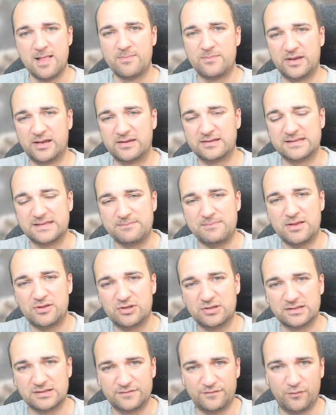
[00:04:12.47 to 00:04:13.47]
because it
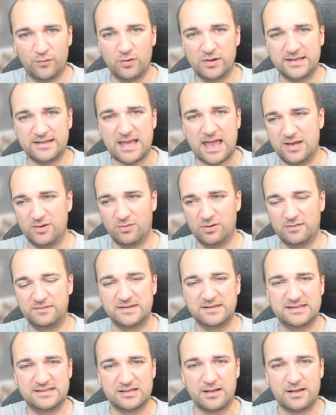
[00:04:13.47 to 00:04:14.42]
mentions falling and all of this